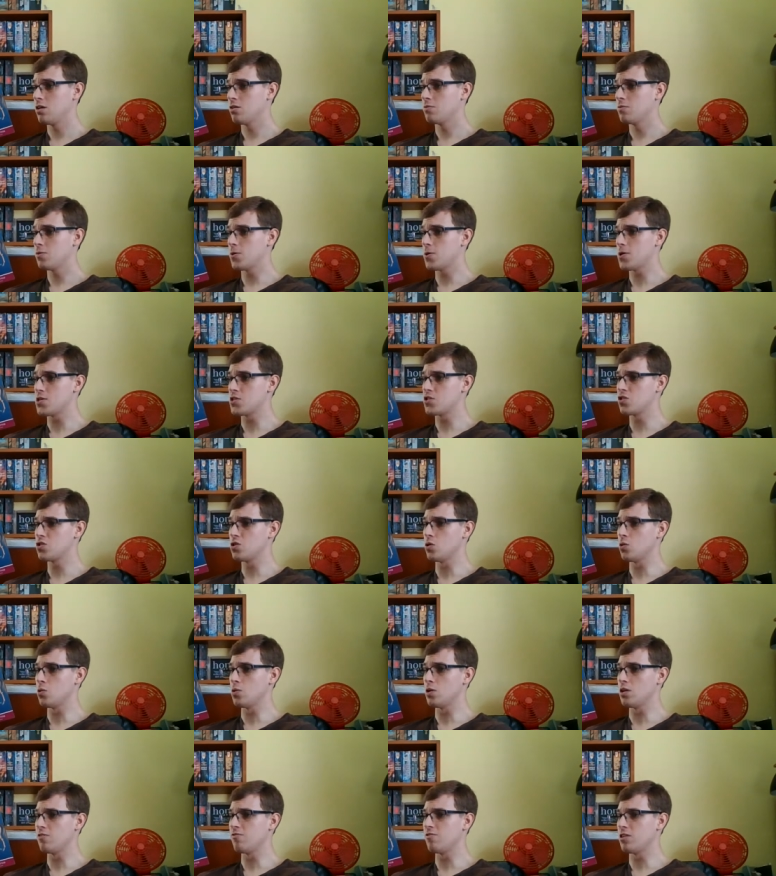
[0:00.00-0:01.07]
Very soon
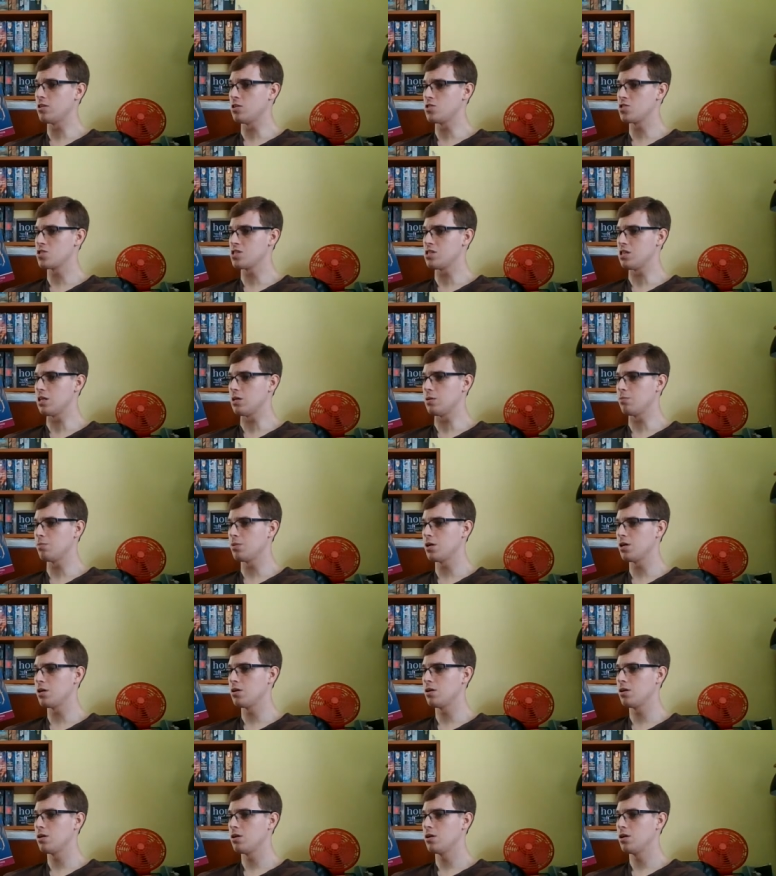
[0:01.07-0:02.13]
he fell asleep,
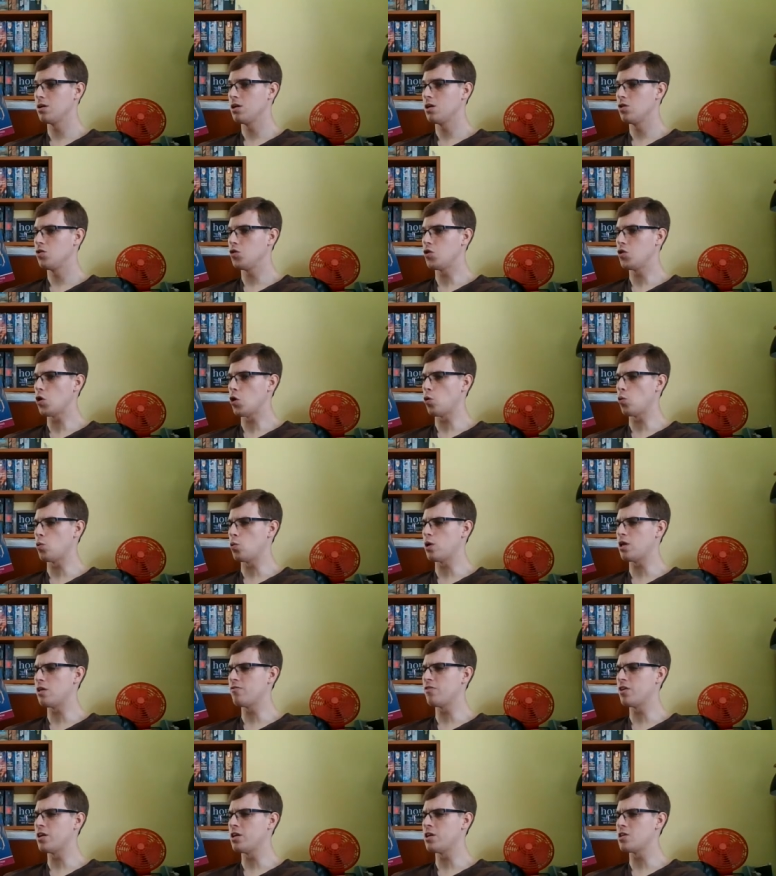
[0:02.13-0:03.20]
though
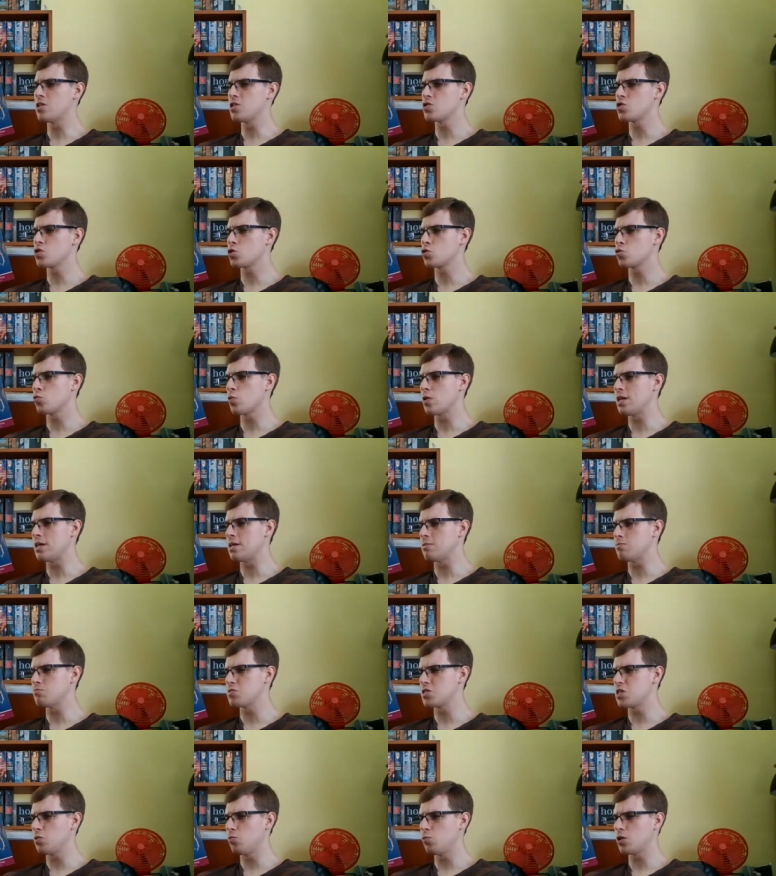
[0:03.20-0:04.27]
even in his
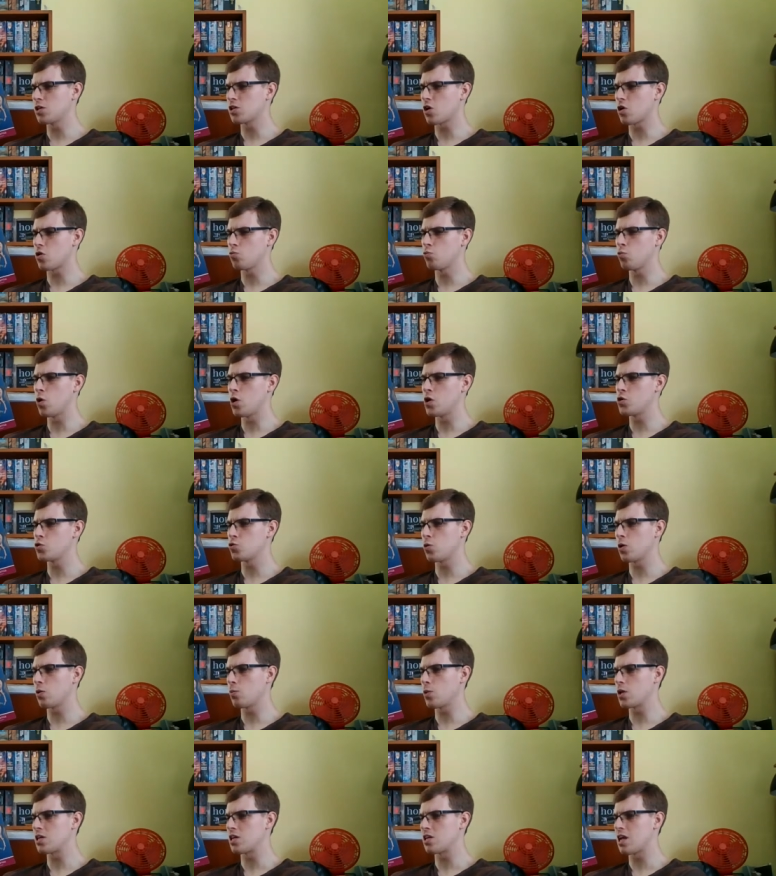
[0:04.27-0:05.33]
dreams he went on wondering
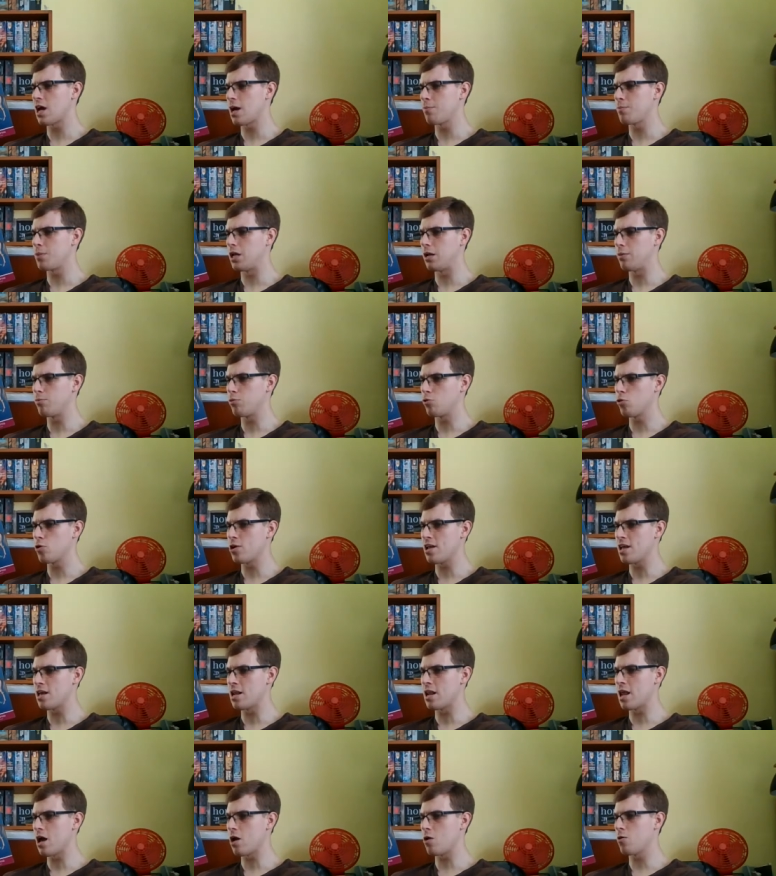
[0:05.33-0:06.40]
what had happened to Bree
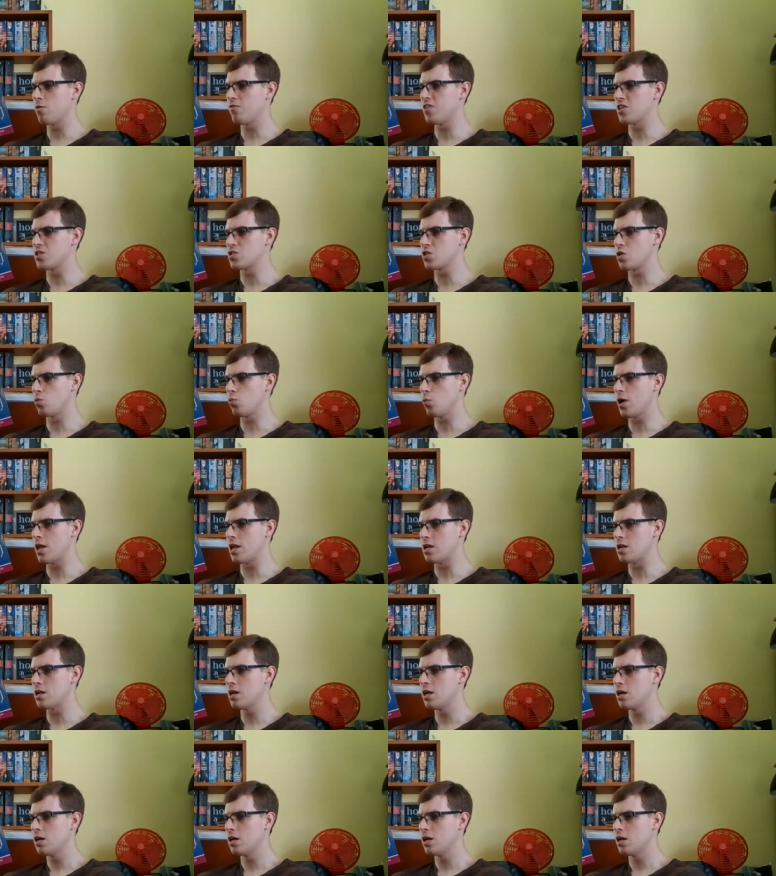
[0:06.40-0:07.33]
and Aravis and Hwin.